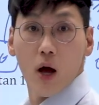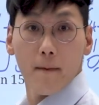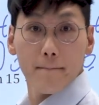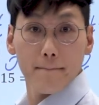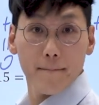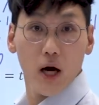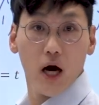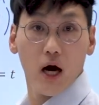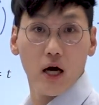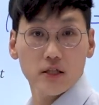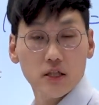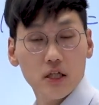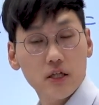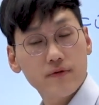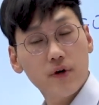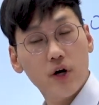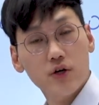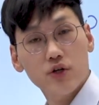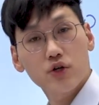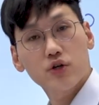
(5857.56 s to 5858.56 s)
positive
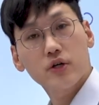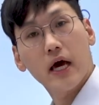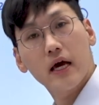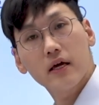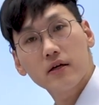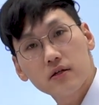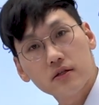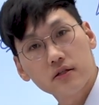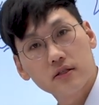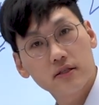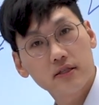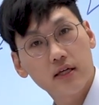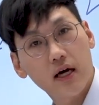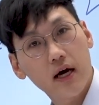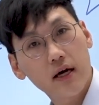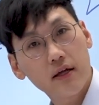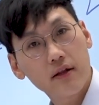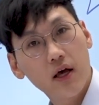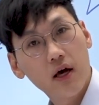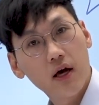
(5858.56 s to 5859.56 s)
acute angle
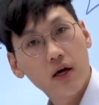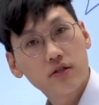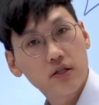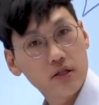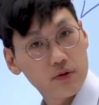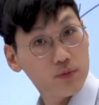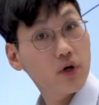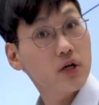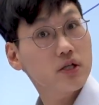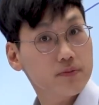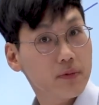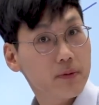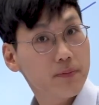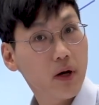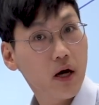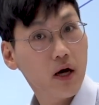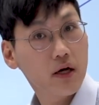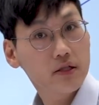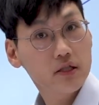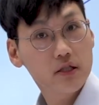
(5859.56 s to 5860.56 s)
inside. So it must be
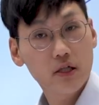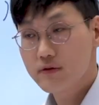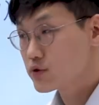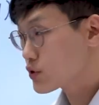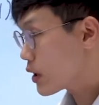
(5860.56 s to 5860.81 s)
positive. So